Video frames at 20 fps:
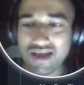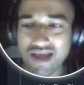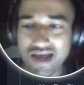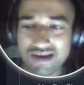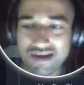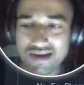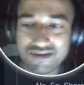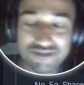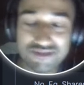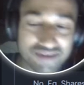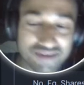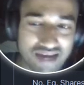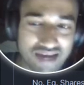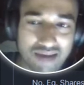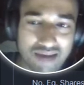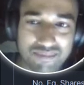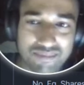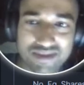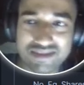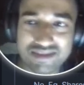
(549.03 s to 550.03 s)
And if it
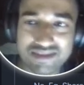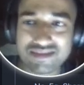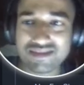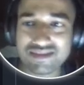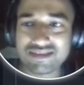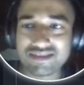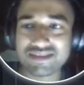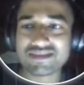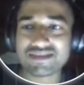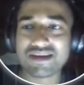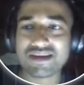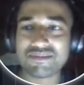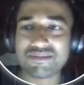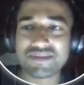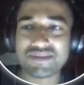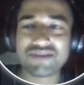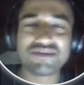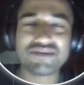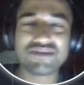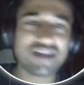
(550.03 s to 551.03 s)
happens, this
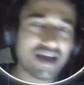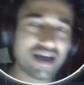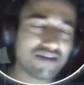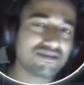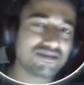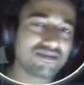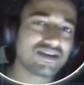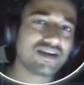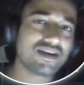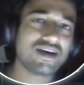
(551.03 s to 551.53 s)
company will have